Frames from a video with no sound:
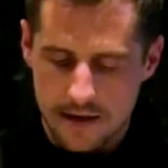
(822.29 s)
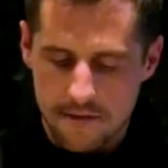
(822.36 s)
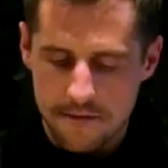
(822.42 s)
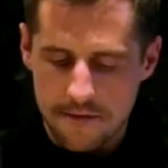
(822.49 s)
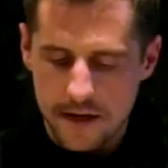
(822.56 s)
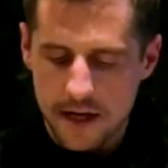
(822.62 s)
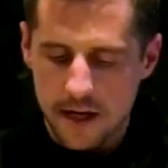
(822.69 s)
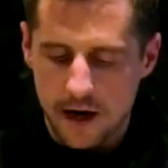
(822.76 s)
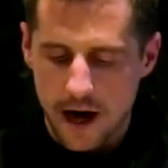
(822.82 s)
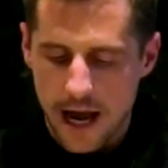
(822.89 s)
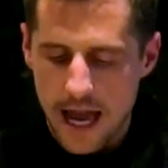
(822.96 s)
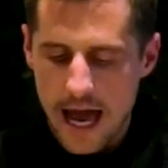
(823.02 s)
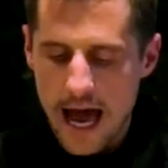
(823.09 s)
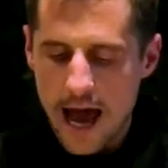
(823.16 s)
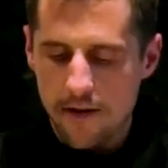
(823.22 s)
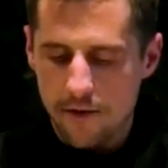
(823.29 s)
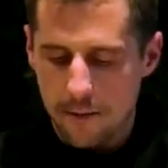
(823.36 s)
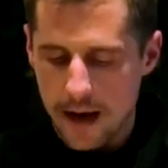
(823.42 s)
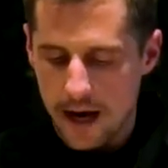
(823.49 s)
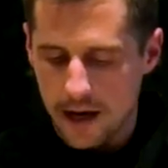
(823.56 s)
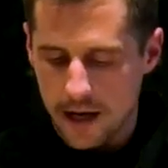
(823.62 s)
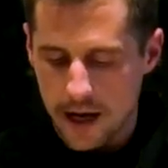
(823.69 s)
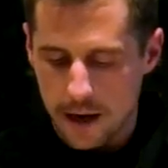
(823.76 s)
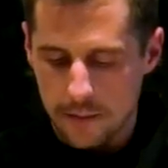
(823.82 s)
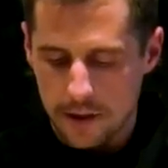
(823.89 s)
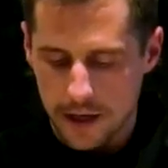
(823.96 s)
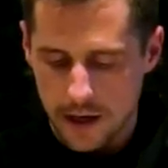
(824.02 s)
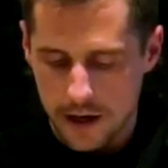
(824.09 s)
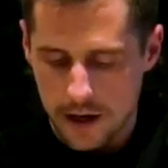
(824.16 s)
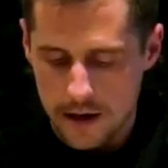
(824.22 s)
I figure I have about a cup
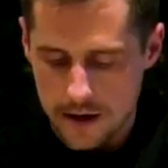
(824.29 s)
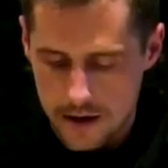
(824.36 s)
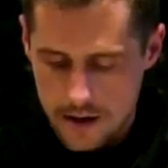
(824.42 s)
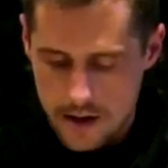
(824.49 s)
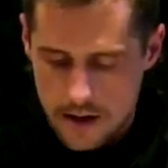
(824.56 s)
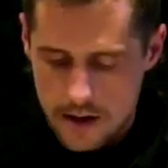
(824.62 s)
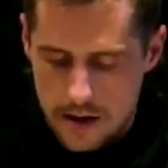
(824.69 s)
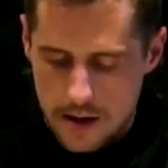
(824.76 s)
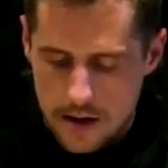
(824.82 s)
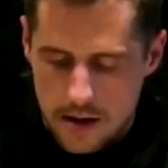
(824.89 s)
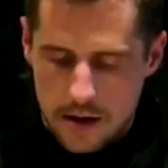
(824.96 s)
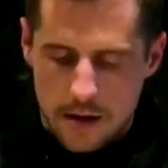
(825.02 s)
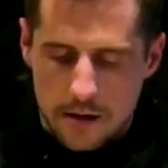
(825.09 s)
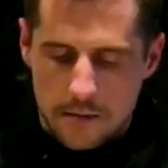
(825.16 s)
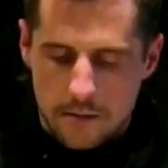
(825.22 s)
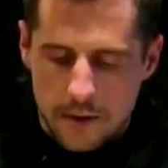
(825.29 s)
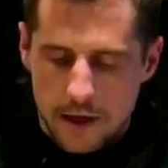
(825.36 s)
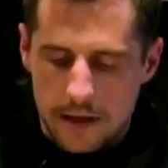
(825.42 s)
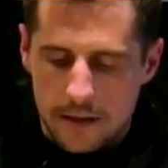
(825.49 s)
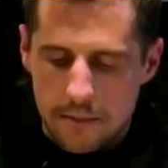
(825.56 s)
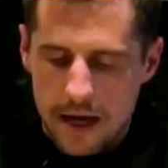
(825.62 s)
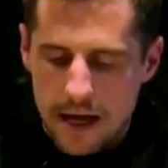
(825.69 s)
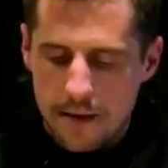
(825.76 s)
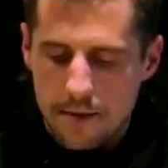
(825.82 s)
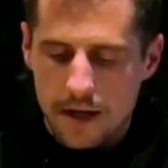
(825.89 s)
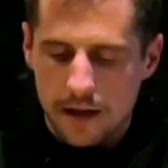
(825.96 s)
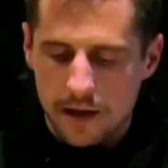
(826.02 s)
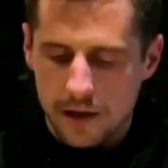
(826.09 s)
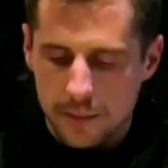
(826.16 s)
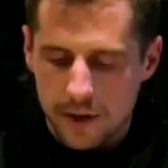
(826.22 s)
here, but maybe
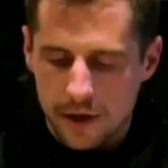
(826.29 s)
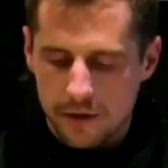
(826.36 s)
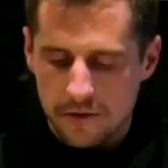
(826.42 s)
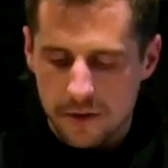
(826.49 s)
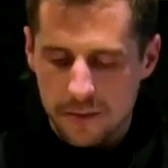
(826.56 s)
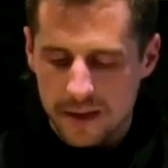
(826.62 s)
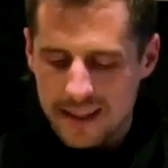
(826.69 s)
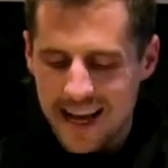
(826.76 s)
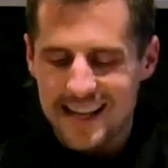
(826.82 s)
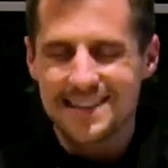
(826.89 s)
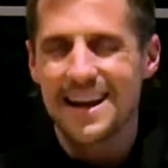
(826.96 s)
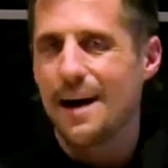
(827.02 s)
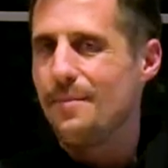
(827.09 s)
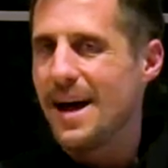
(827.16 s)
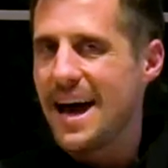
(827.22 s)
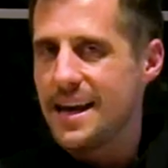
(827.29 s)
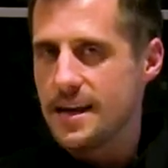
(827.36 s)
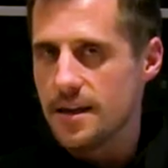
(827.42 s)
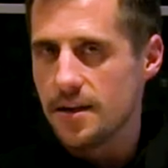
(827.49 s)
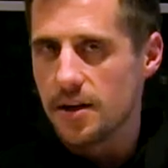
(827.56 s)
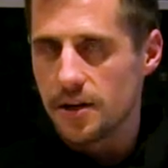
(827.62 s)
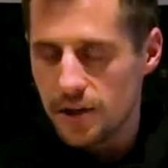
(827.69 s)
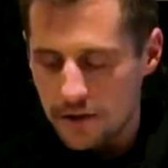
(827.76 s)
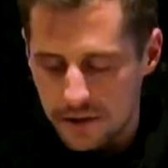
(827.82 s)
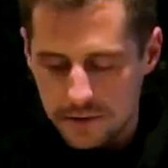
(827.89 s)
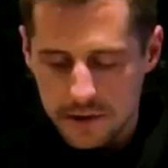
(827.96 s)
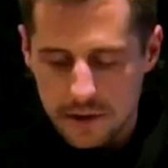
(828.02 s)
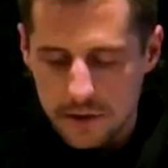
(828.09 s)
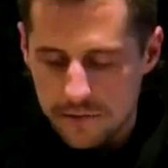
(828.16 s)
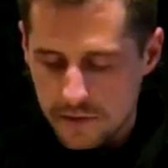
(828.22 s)
a little bit over, but that's not bad either. You
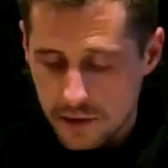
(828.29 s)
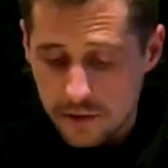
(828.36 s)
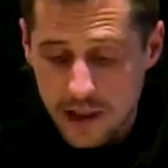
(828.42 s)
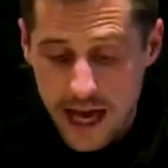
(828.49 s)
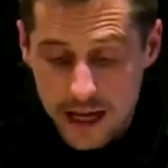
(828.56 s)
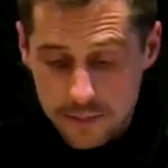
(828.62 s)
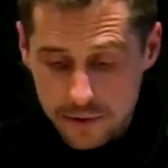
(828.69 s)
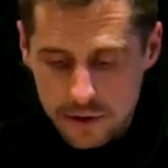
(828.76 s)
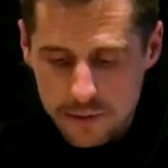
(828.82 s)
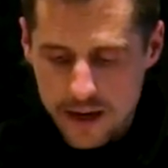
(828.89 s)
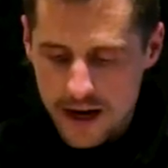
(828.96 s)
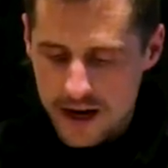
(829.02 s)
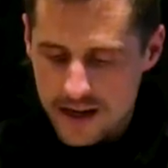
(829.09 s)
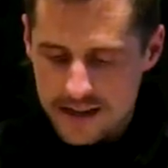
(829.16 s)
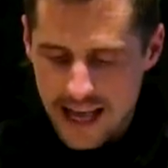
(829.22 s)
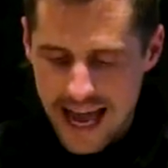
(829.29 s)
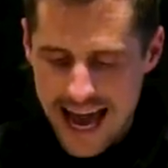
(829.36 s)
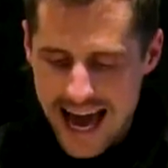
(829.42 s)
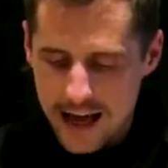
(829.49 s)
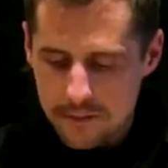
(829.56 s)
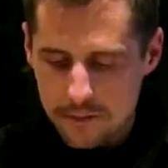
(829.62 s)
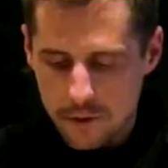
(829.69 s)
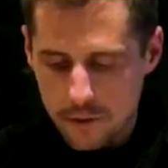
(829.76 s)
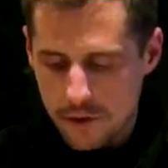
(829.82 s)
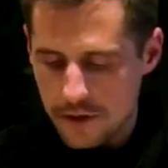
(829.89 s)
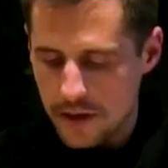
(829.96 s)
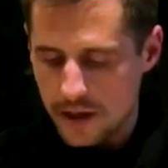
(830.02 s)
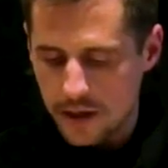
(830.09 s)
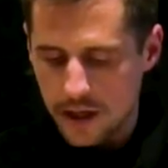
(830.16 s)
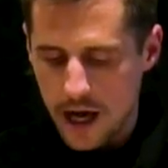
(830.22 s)
can, if you like blueberries, add
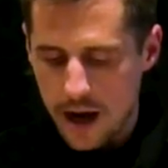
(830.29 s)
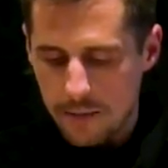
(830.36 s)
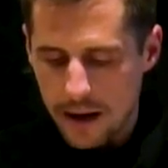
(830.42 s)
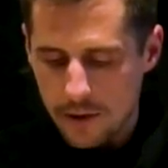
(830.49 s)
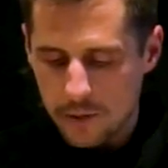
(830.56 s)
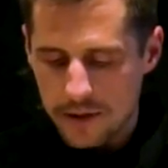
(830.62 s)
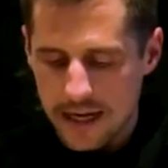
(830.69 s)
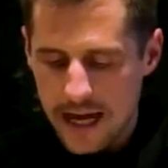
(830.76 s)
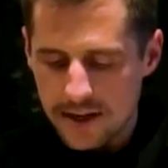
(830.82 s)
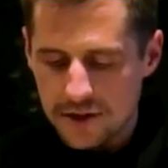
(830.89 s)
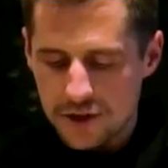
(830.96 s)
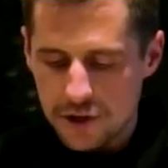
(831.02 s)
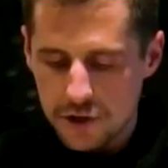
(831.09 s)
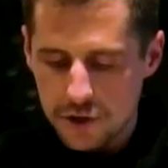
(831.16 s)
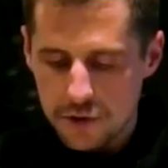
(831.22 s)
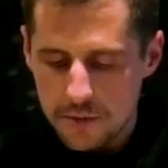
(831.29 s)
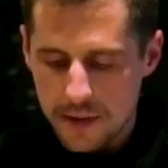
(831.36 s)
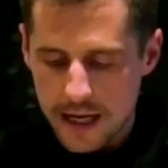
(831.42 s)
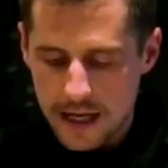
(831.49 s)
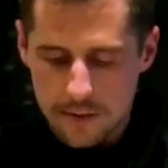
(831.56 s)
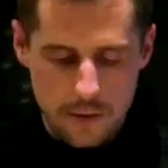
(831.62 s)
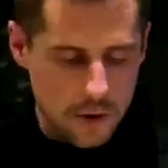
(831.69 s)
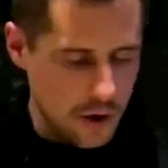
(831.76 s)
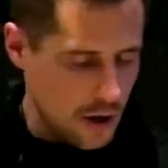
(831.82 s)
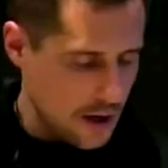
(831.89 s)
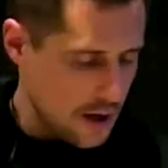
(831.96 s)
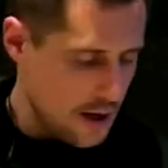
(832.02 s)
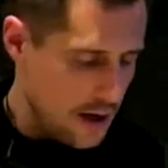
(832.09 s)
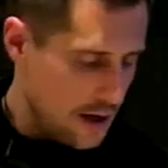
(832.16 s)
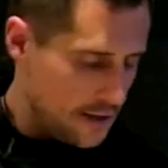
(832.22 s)
more than a cup. I wouldn't add too many
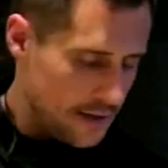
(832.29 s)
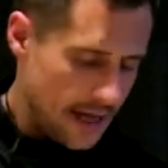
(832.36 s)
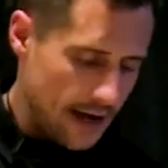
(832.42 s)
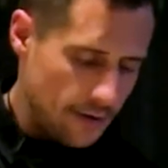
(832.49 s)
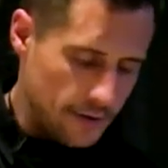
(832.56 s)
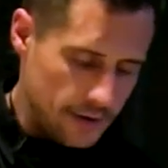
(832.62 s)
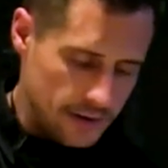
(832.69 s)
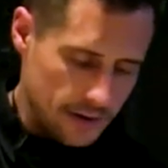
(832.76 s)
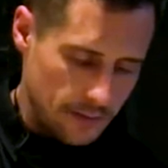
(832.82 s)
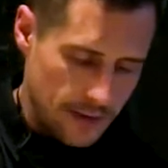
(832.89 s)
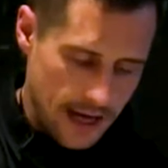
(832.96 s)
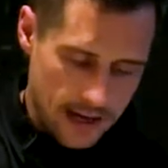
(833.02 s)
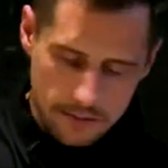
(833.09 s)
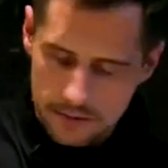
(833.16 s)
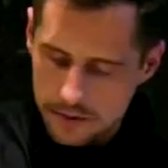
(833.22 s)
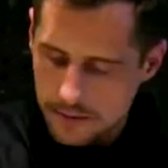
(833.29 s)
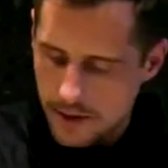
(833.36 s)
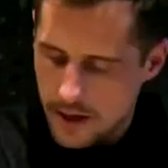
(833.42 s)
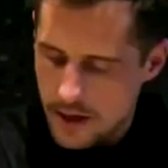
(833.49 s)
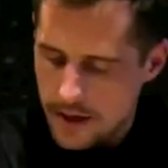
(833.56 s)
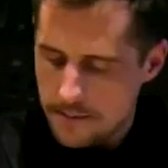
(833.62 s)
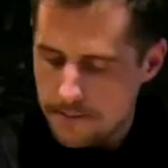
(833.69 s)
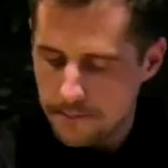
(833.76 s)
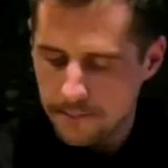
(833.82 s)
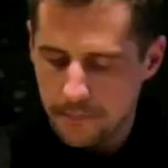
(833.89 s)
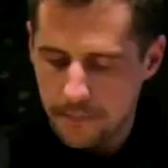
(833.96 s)
more that one's a bad blueberry.